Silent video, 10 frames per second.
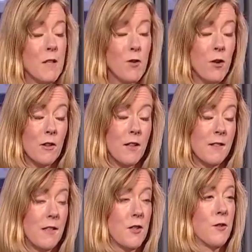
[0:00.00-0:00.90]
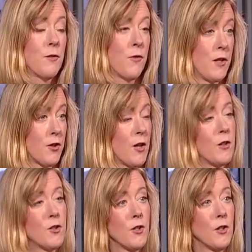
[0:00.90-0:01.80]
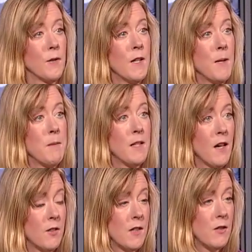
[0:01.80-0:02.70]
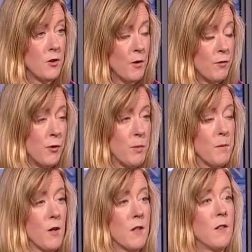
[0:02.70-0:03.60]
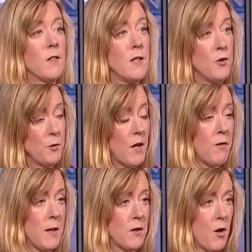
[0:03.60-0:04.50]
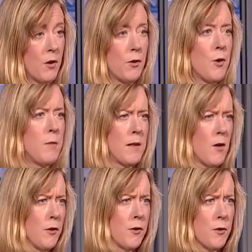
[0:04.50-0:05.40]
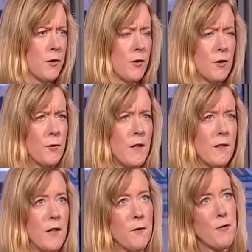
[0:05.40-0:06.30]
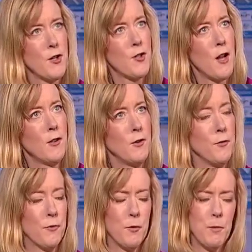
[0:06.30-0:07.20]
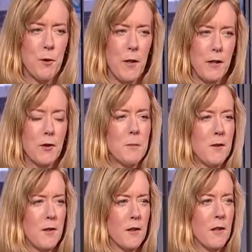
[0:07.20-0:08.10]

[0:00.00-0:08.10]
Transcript: McDonaldization of French culture. Mm. Because they do have supermarkets, they do have McDonald's, although the McDonald's serve things like fresh salads and fruit purees, but still.